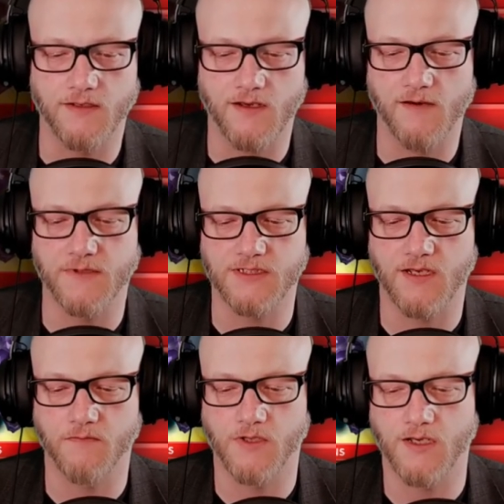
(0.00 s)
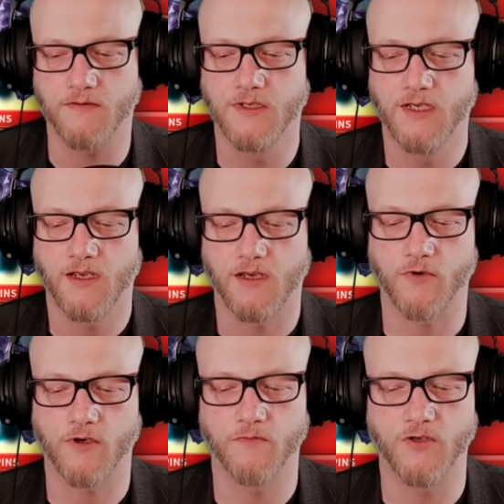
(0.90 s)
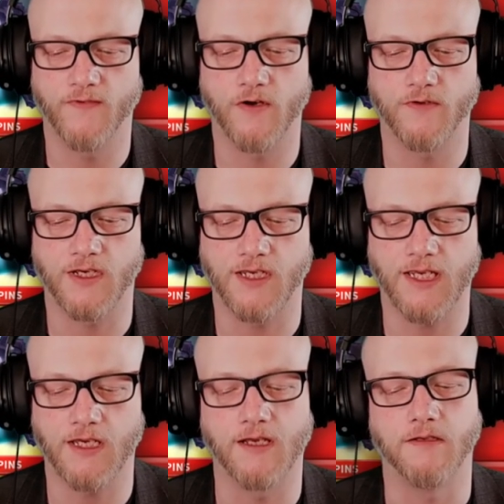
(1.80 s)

comments down below. And we're going to move on. Again,